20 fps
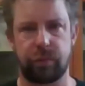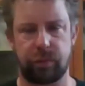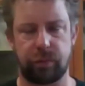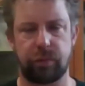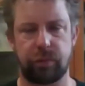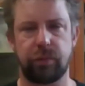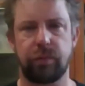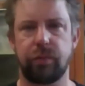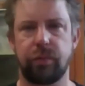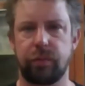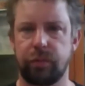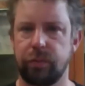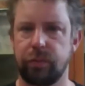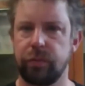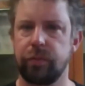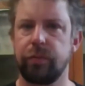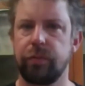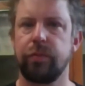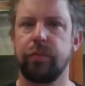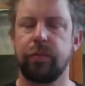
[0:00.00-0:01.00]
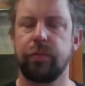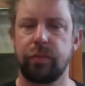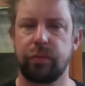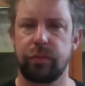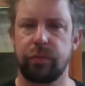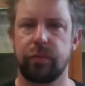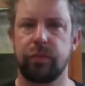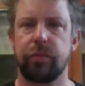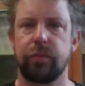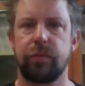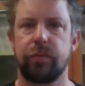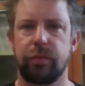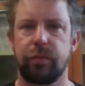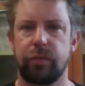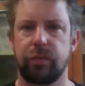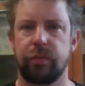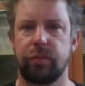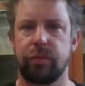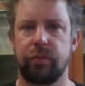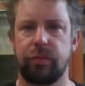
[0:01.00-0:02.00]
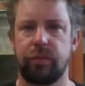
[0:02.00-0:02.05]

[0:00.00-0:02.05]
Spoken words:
50,000 litres of beer a